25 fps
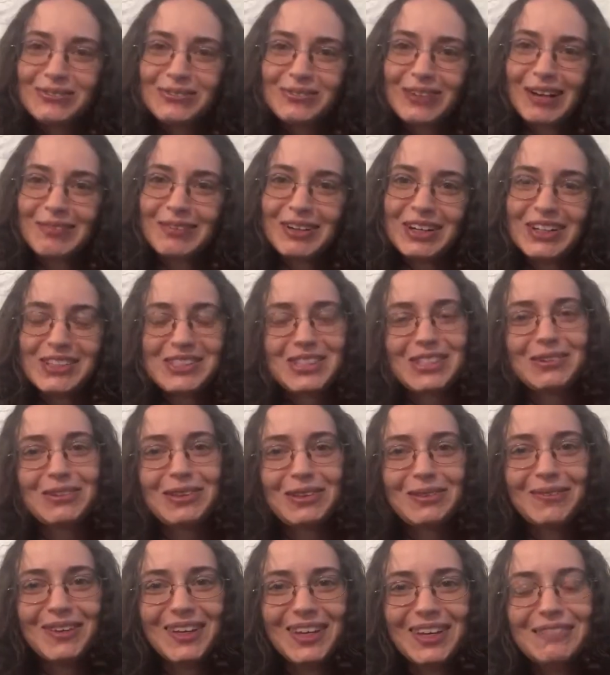reminiscing
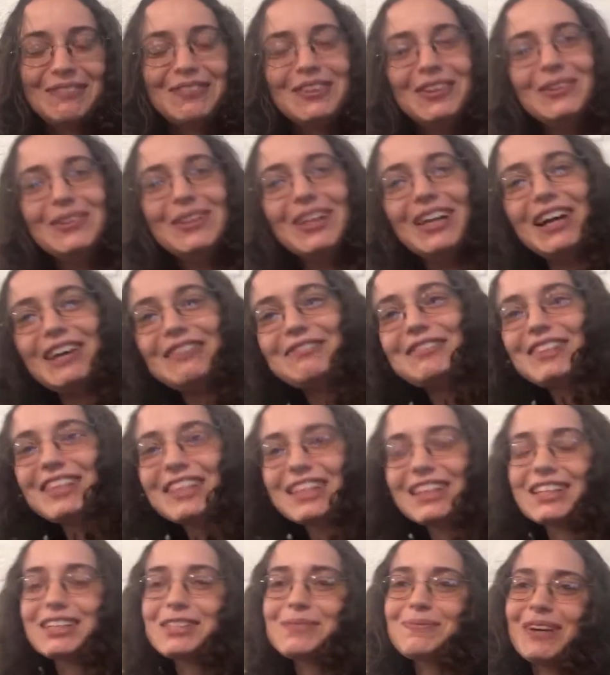with me. If you loved
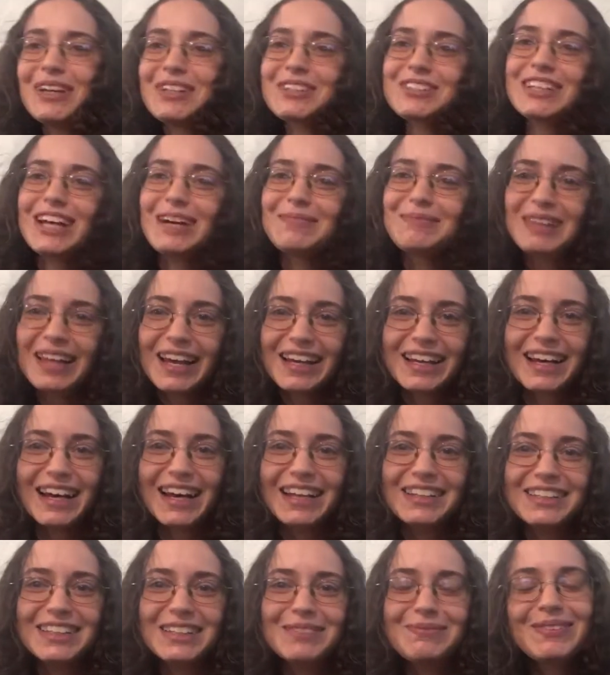Littlest Pet Shop like
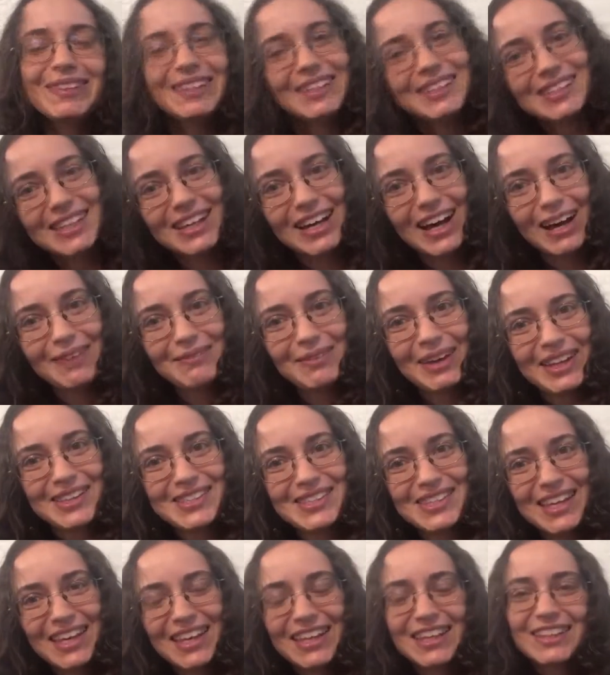I did, please
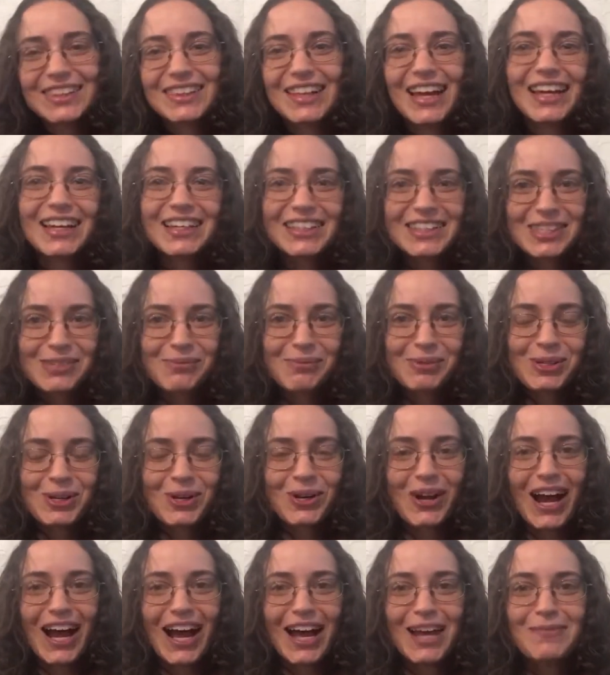comment, like, and
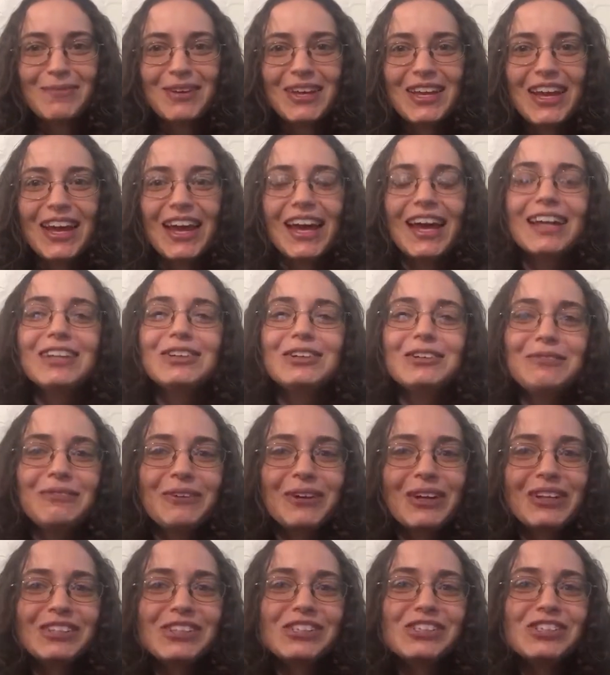subscribe, and don't
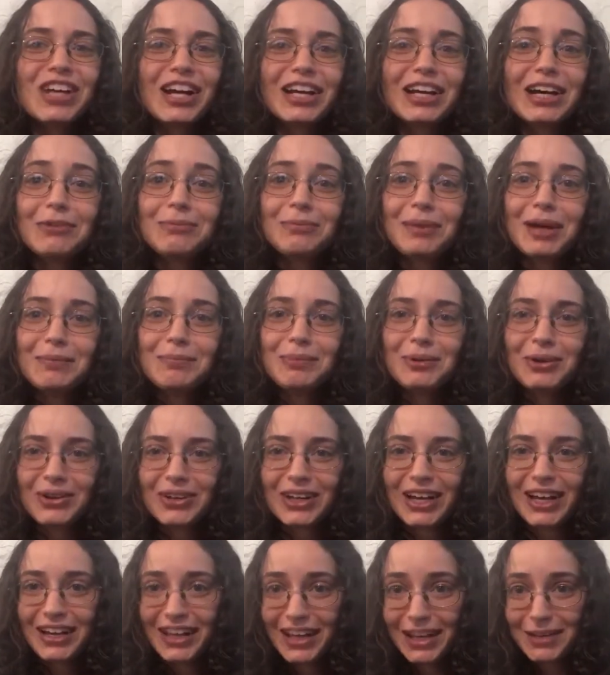forget to check out my
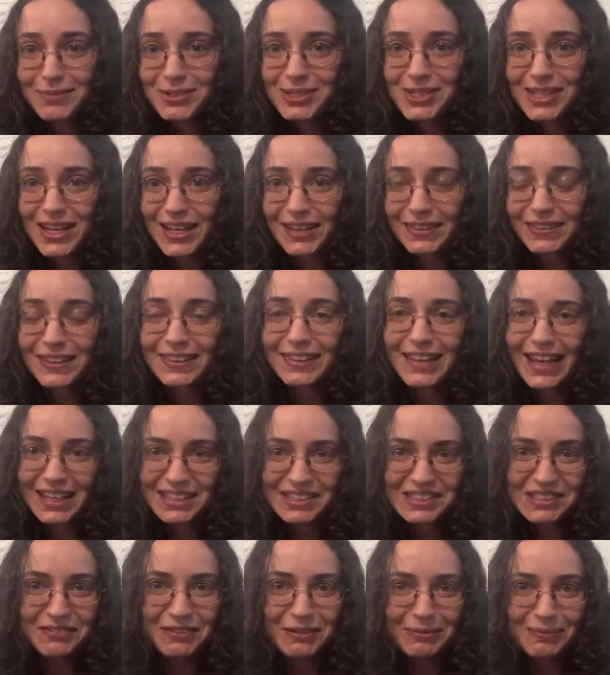book on Amazon, The
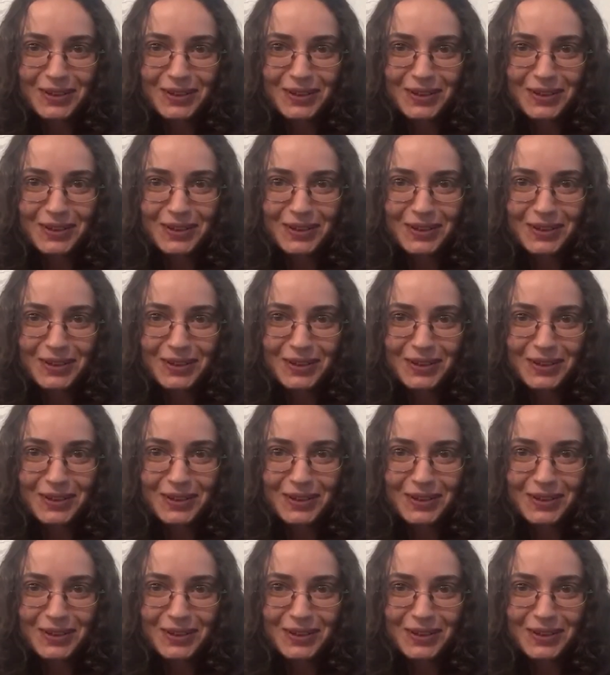Last of the